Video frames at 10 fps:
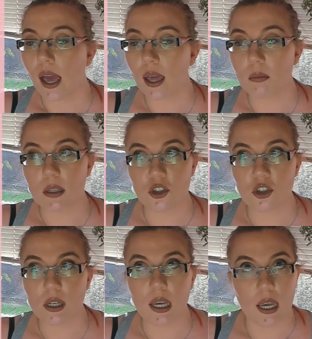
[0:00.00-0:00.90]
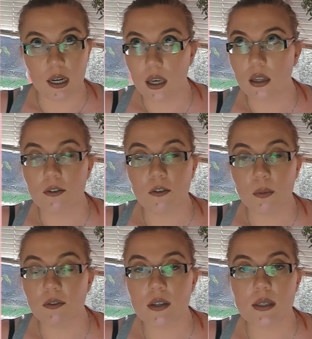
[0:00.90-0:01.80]
literally any other form
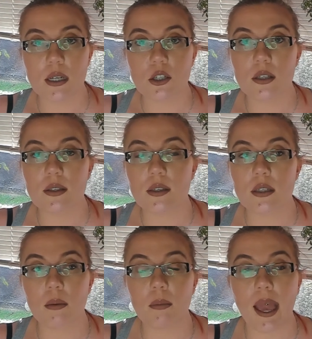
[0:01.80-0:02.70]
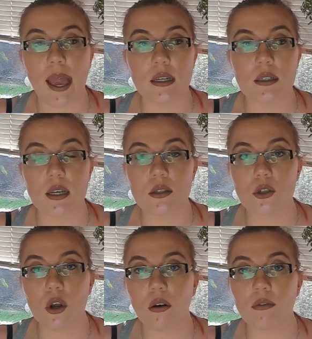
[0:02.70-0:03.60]
of extension system, and it's
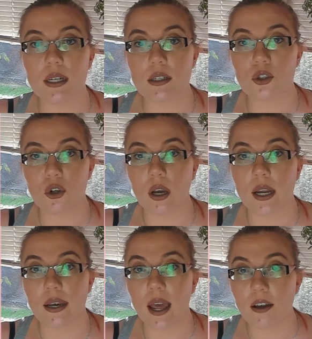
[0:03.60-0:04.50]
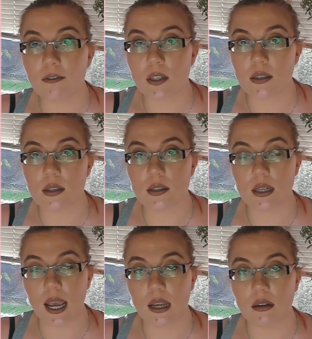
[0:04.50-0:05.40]
not really strong enough to
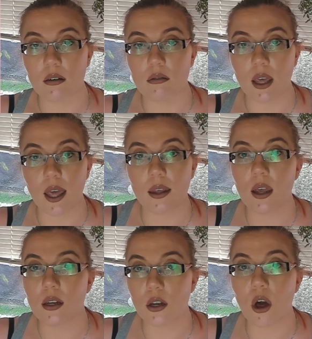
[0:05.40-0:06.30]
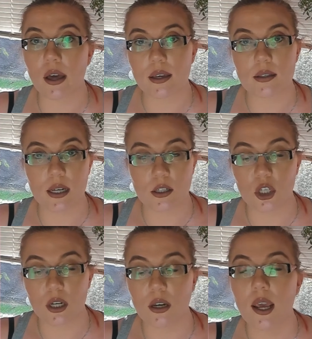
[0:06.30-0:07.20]
sustain a long
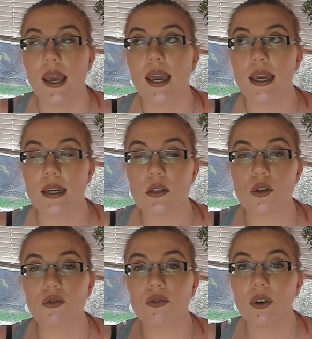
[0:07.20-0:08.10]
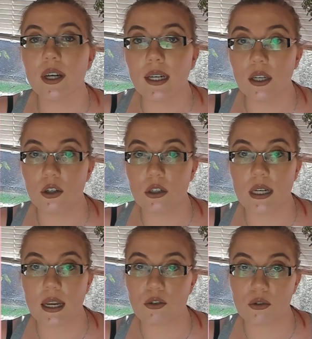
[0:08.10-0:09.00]
extension. It is a really good
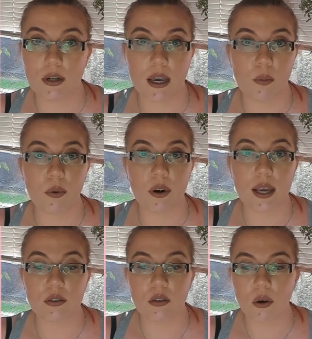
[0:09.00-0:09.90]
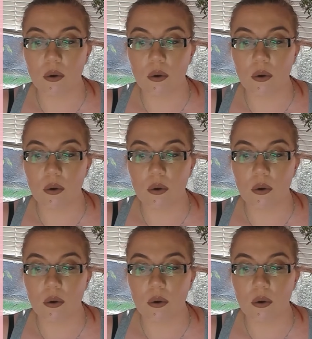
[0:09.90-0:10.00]
natural nail product though,